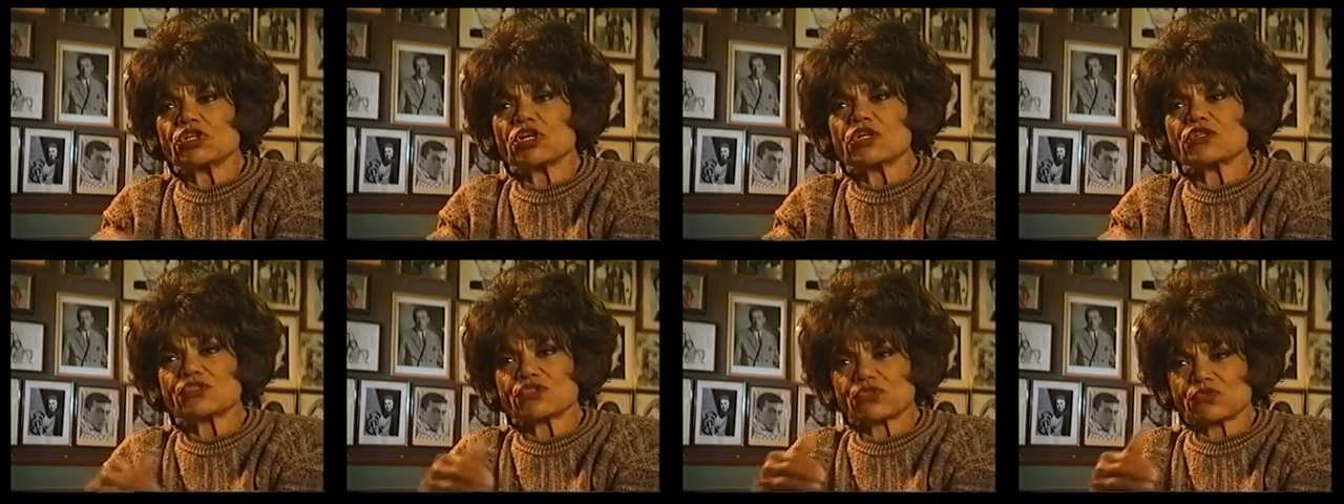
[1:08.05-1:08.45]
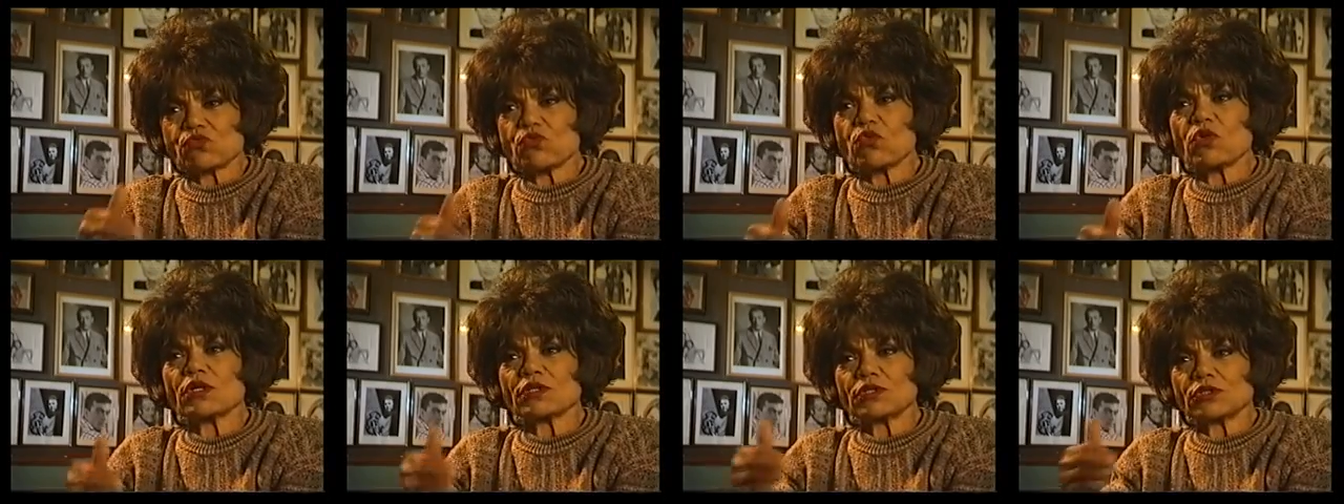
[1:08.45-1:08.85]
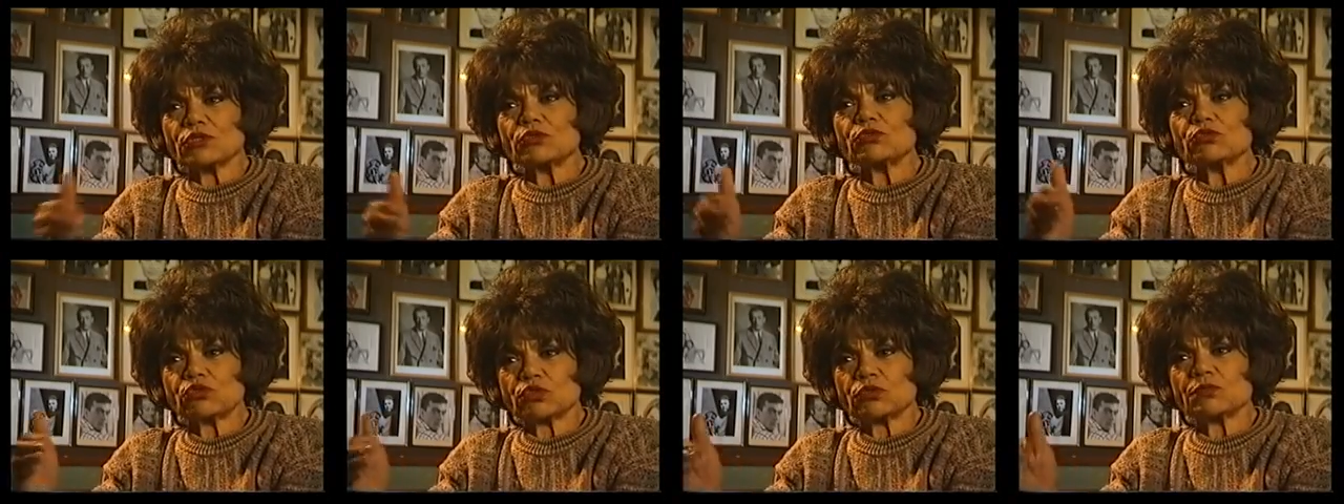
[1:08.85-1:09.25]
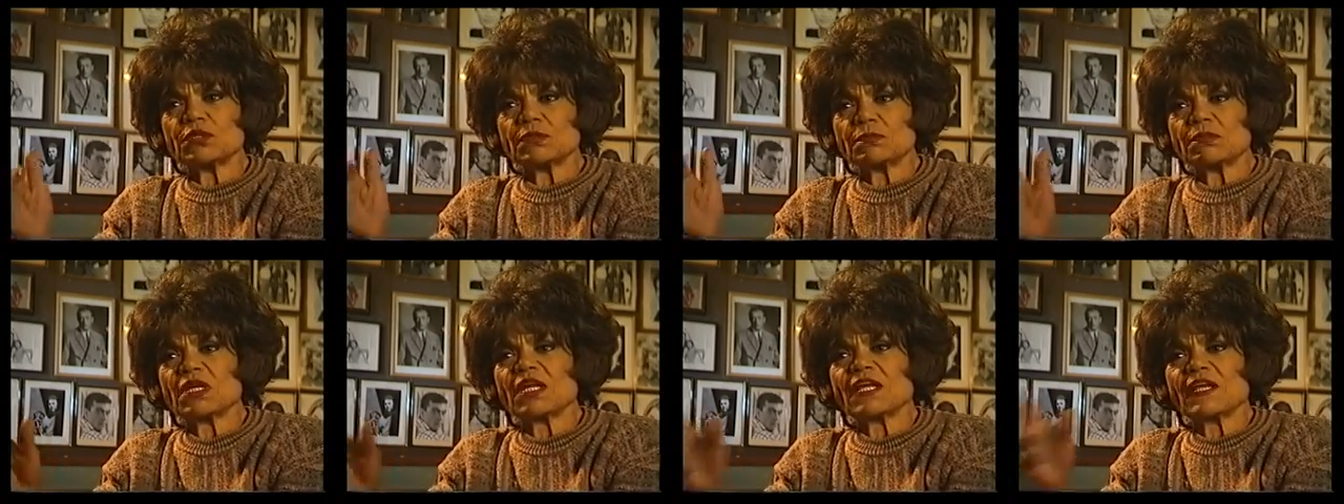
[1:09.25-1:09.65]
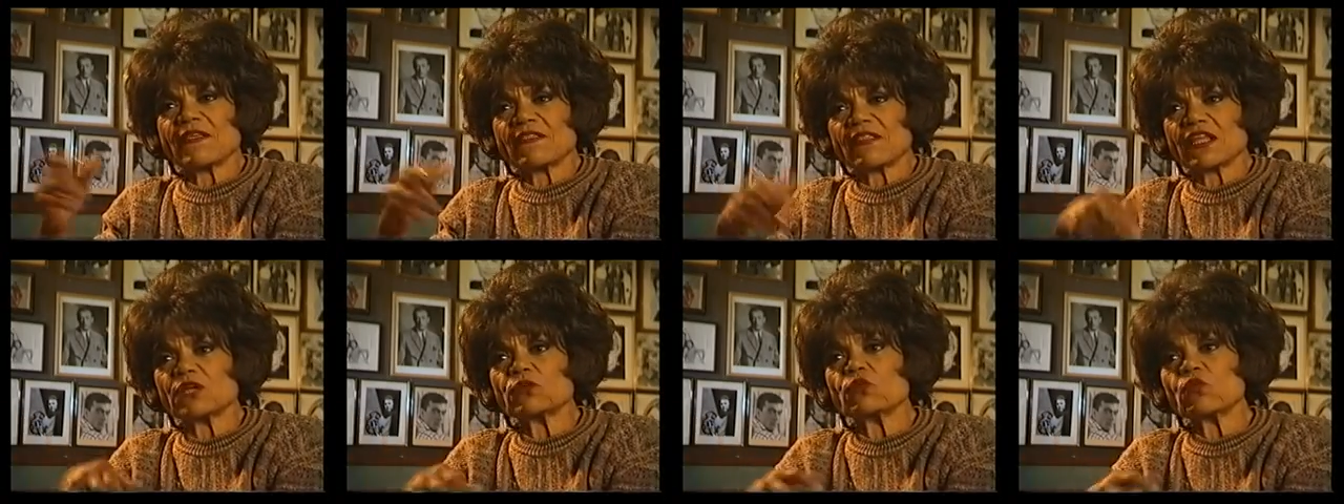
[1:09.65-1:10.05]
just want you to be
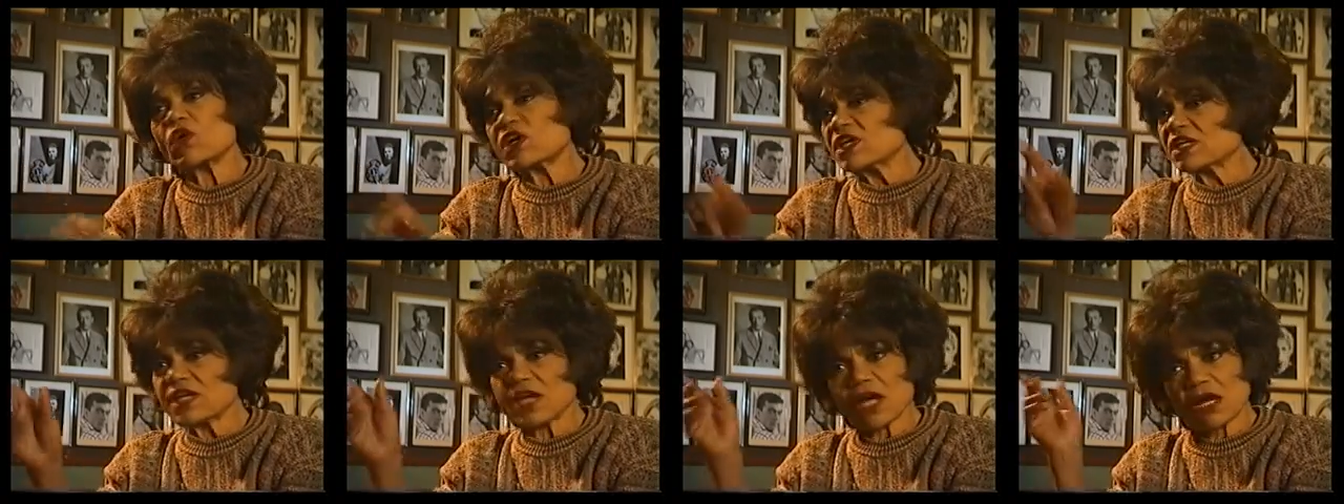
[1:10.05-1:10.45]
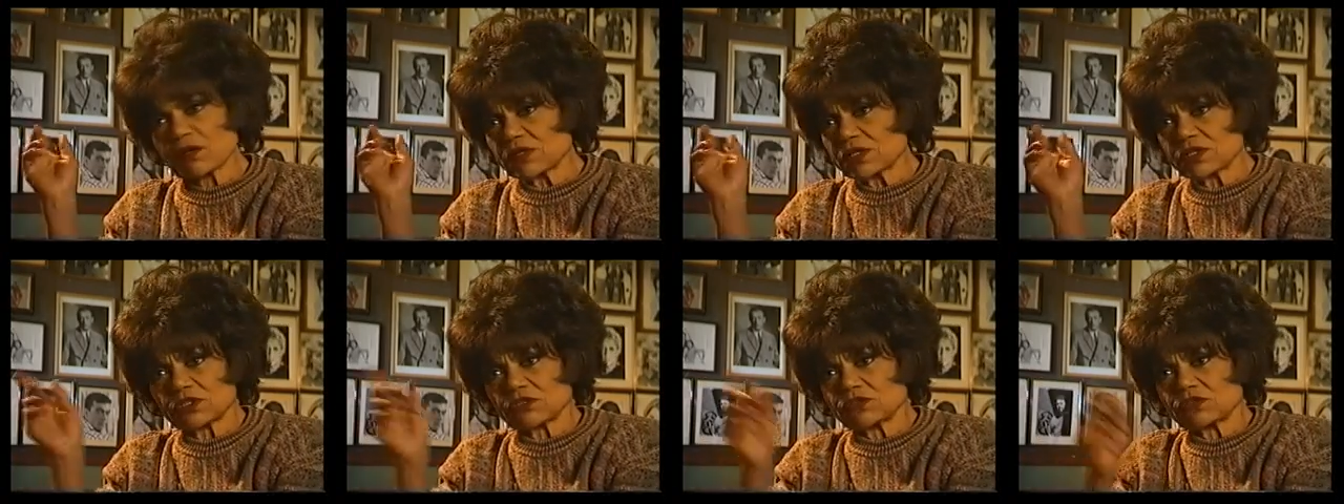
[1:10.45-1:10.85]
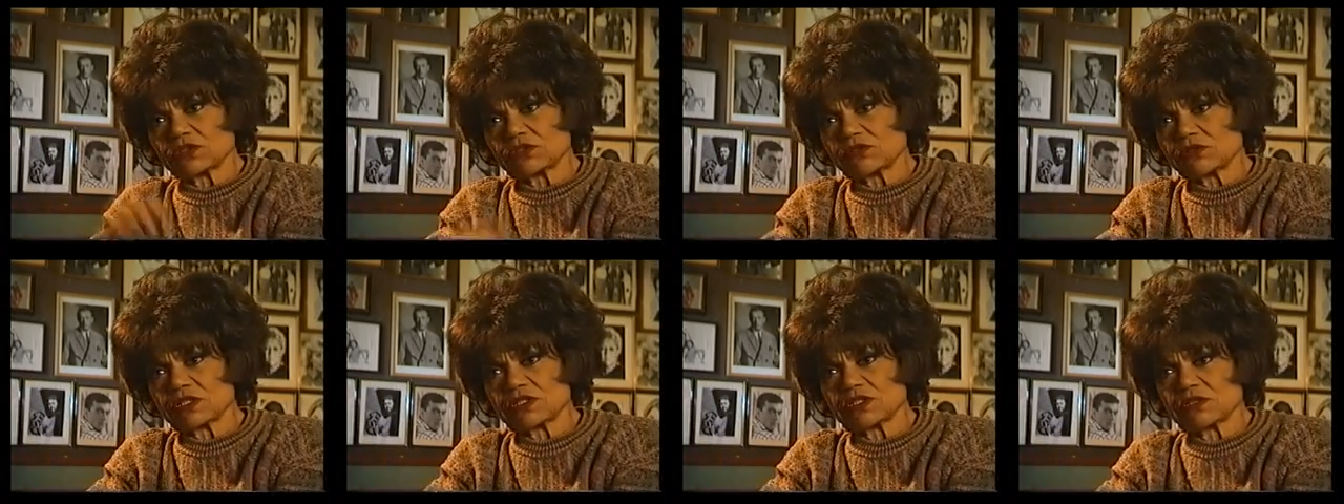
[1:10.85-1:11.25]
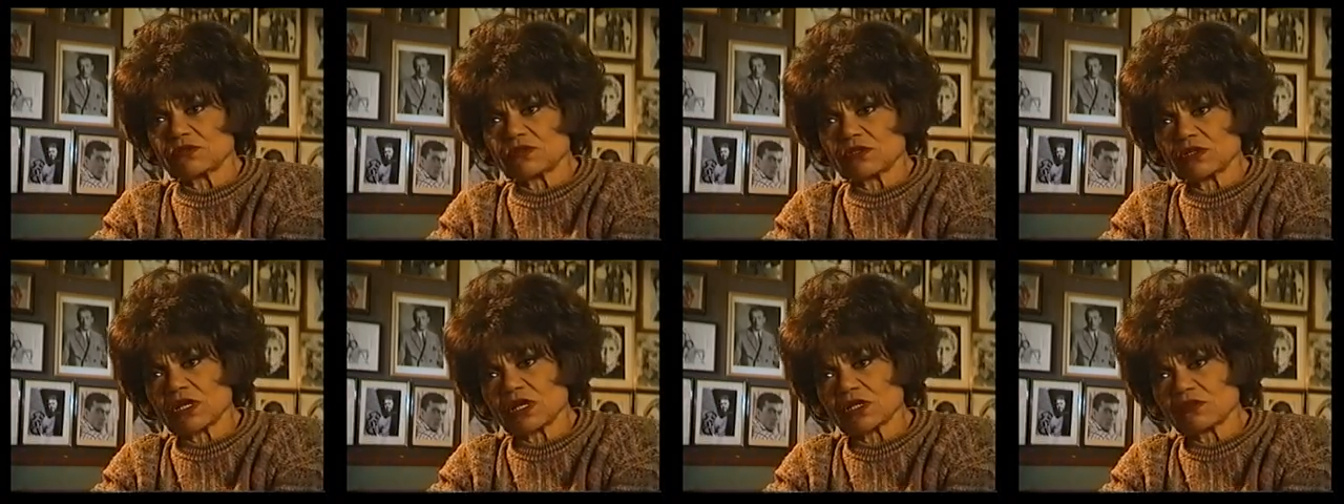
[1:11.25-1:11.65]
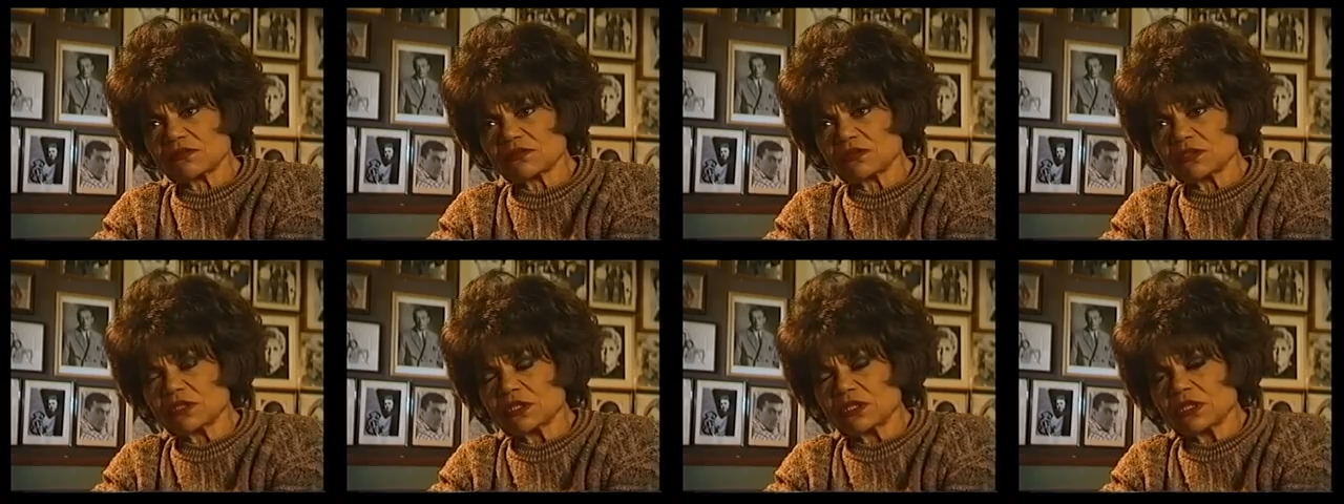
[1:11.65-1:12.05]
playing that one character for the rest of your
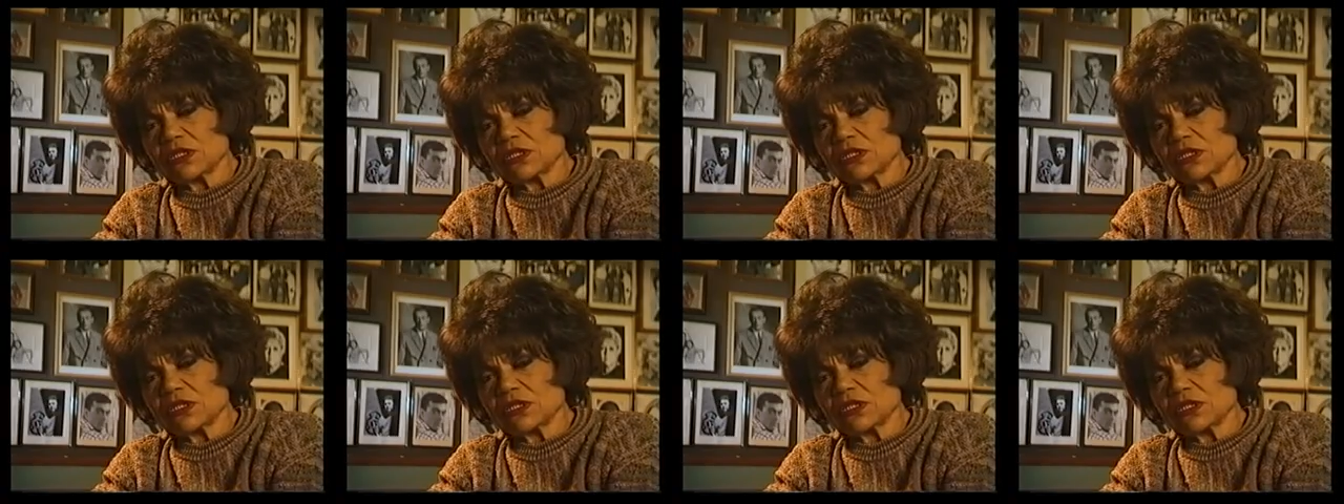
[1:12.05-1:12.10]
life.